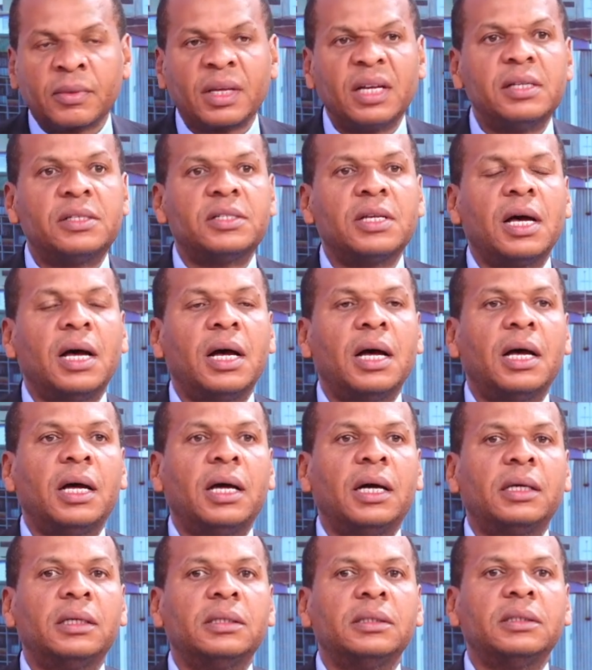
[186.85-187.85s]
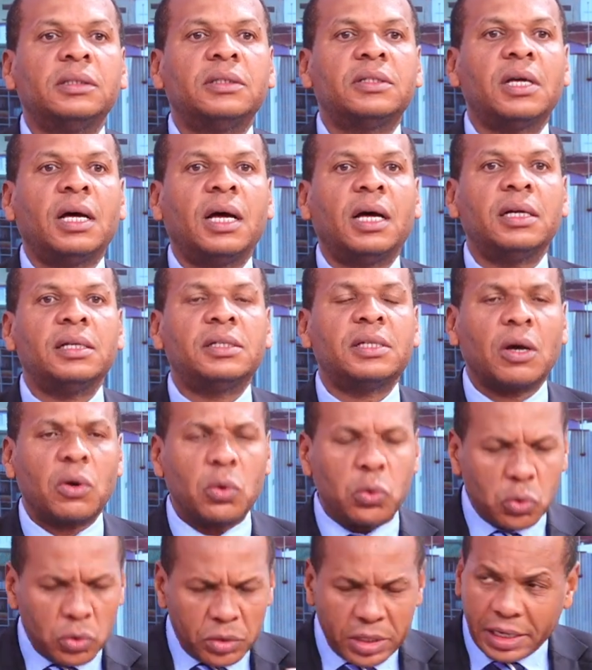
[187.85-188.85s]
It's a
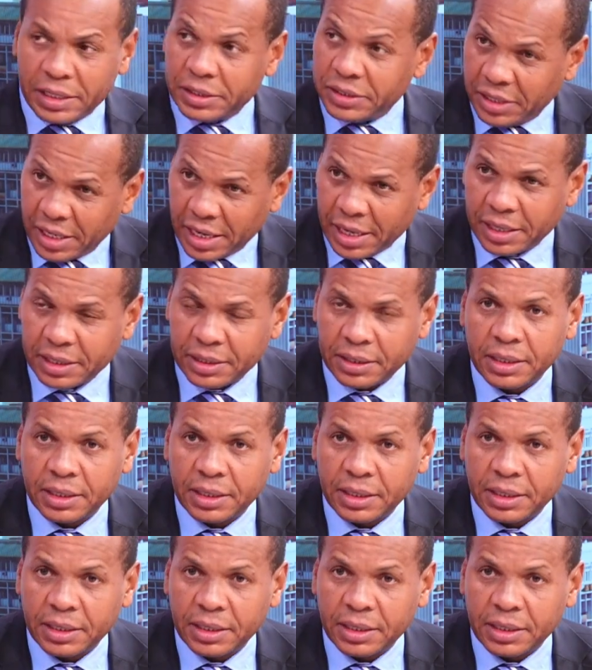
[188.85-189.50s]
good idea.